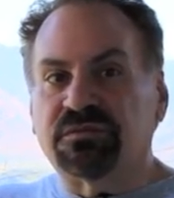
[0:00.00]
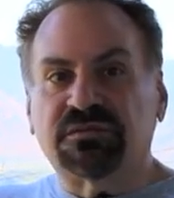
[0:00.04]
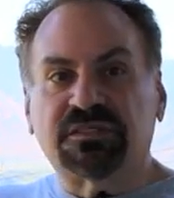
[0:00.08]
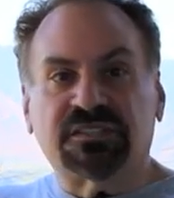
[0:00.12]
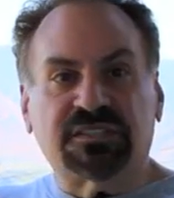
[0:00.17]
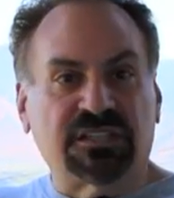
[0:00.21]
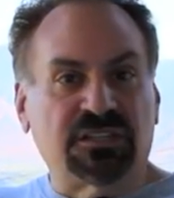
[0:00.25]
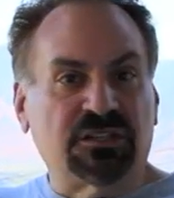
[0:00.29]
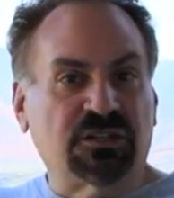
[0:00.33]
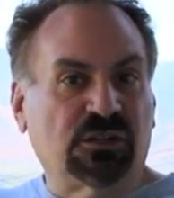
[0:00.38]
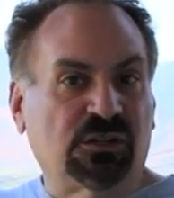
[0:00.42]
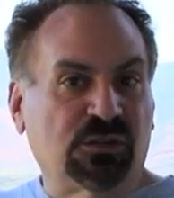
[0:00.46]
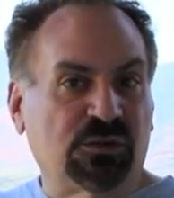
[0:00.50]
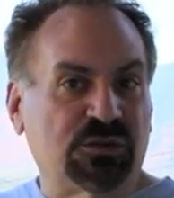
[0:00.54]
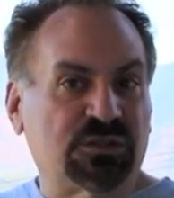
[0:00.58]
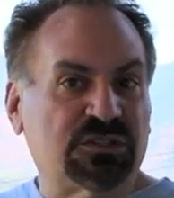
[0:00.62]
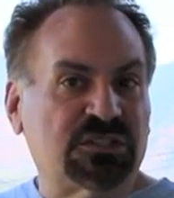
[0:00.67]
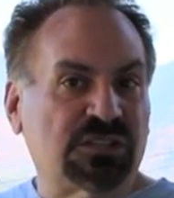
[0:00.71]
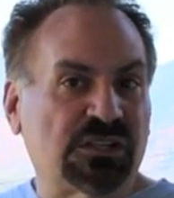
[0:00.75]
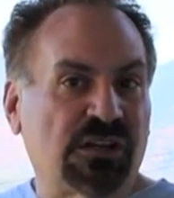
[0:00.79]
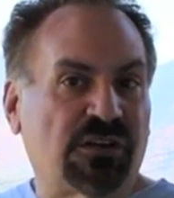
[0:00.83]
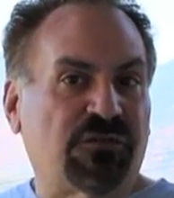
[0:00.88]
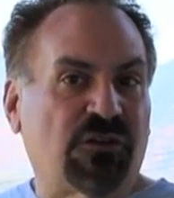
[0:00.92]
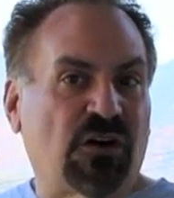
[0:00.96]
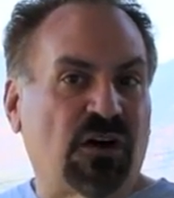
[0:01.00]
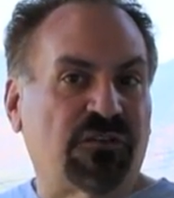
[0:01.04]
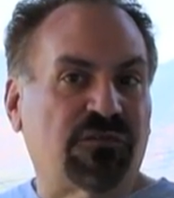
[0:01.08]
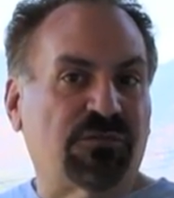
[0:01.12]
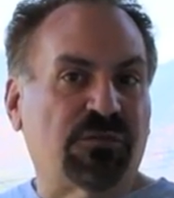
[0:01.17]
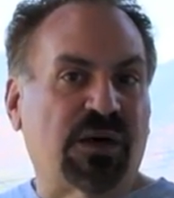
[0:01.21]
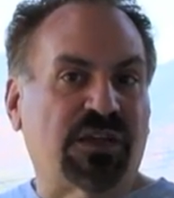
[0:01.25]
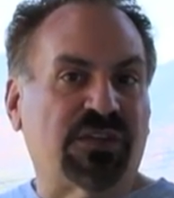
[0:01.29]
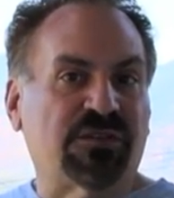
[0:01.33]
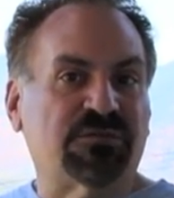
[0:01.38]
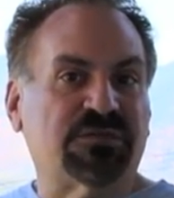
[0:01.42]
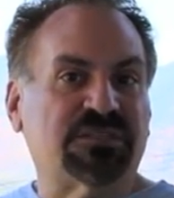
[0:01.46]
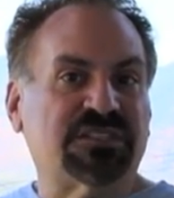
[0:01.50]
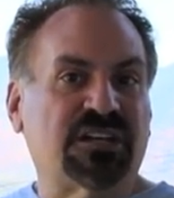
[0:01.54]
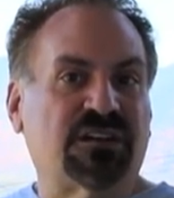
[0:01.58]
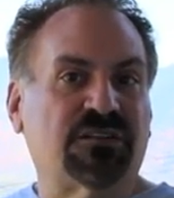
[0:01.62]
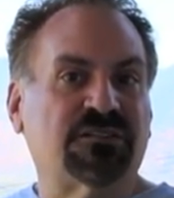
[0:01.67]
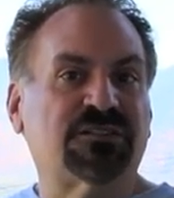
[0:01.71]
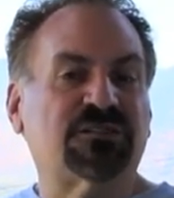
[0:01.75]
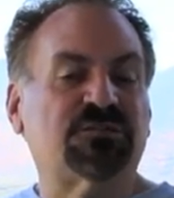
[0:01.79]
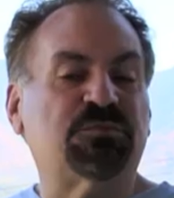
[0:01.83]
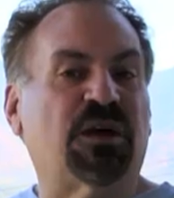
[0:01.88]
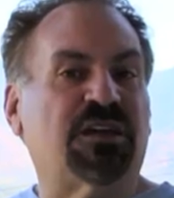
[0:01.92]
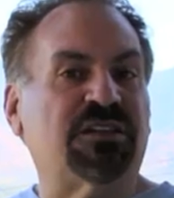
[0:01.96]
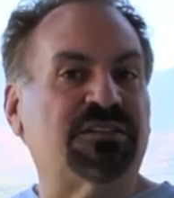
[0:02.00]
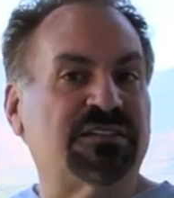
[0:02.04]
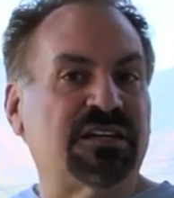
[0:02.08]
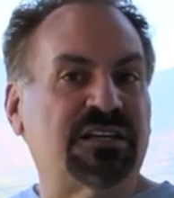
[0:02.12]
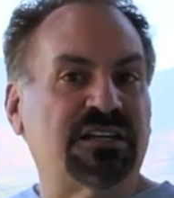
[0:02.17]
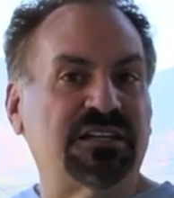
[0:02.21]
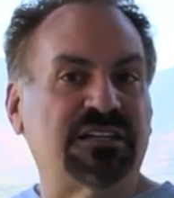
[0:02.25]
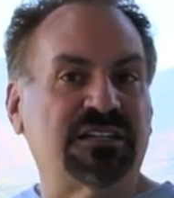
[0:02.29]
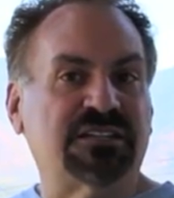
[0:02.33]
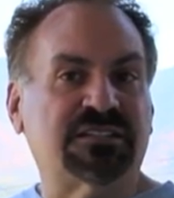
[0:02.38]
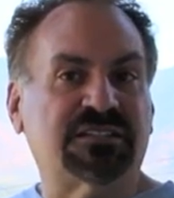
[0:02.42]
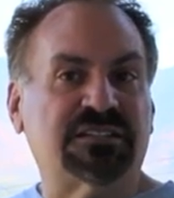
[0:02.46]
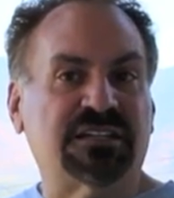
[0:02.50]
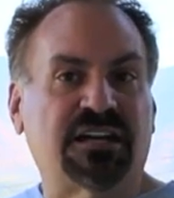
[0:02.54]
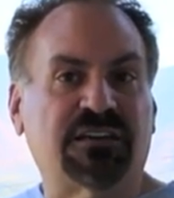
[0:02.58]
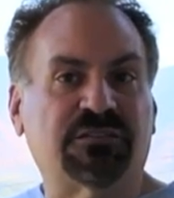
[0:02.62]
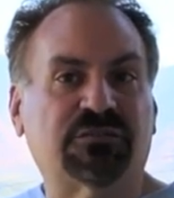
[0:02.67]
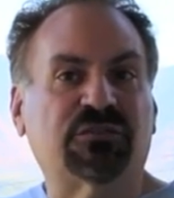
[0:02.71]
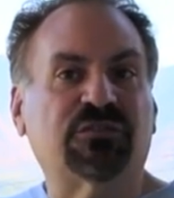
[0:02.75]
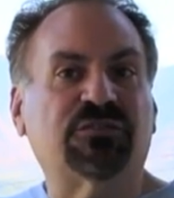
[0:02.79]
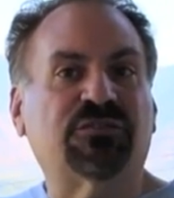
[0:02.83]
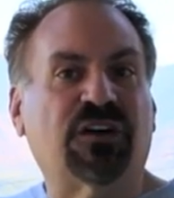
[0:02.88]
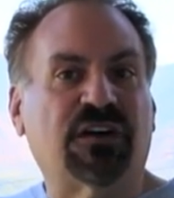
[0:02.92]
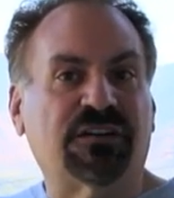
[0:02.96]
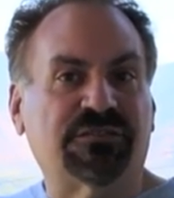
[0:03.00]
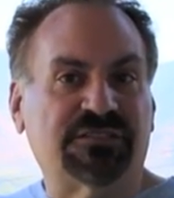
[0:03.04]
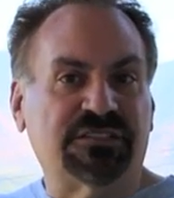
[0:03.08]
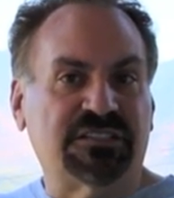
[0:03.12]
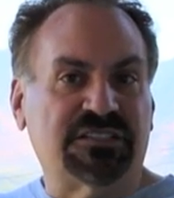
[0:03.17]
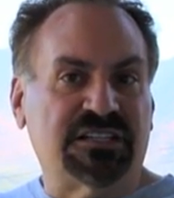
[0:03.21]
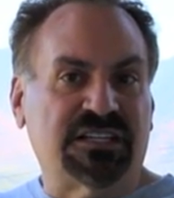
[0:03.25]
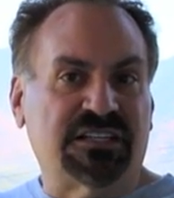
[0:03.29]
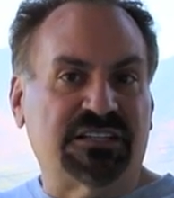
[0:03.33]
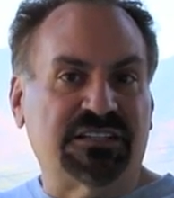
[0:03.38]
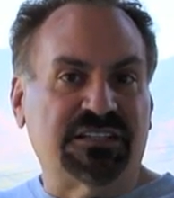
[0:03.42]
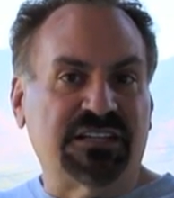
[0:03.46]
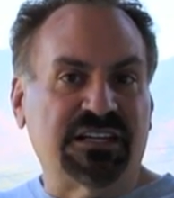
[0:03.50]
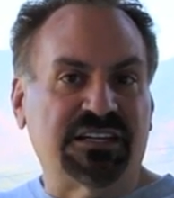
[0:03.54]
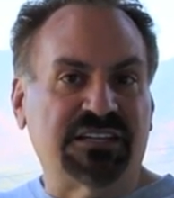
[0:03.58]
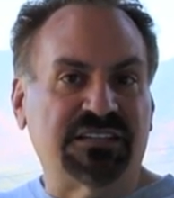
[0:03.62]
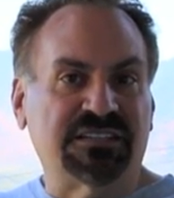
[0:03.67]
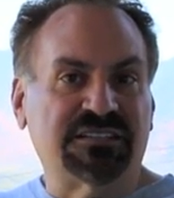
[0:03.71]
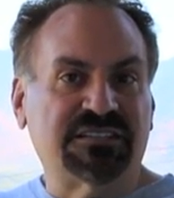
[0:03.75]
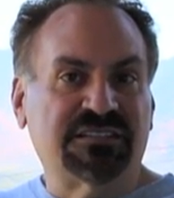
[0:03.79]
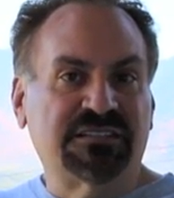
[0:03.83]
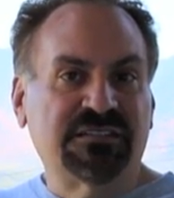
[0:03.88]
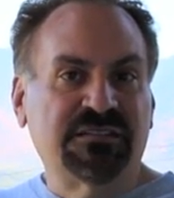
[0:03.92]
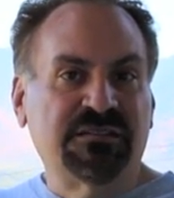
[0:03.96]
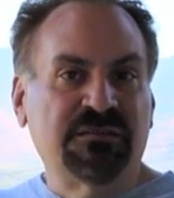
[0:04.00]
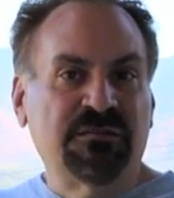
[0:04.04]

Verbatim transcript: Skin glues slough off by themselves spontaneously after 5 to 10 days.